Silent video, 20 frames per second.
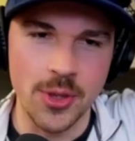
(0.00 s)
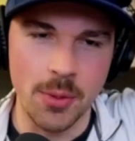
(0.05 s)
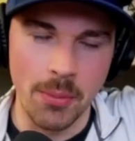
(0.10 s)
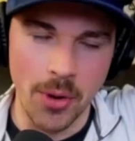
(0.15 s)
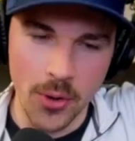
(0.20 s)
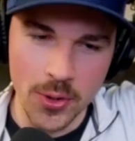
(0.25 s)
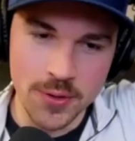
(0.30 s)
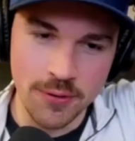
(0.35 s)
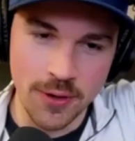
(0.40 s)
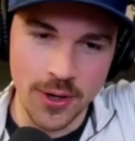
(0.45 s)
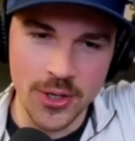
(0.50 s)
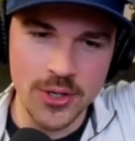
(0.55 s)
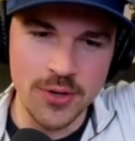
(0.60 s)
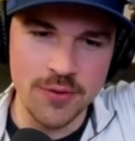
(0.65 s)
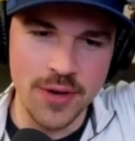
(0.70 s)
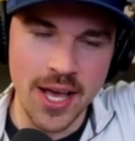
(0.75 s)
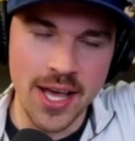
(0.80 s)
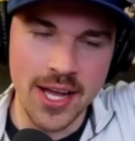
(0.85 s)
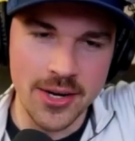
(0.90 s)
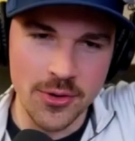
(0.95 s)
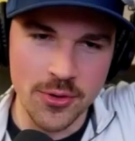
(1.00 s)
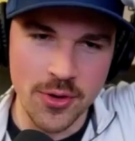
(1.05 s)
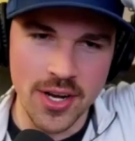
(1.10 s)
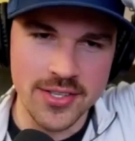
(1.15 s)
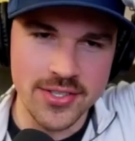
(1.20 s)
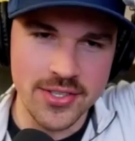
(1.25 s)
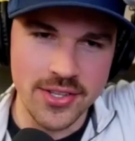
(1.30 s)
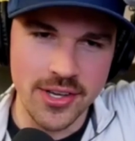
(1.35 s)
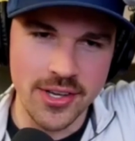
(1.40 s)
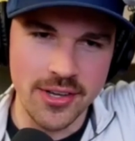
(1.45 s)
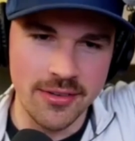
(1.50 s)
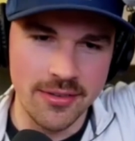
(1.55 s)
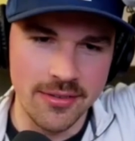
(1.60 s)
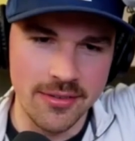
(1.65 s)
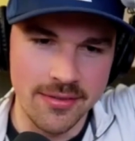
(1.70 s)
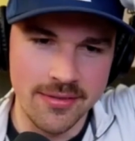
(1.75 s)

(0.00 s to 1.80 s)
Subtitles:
The most fun you've had in wrestling?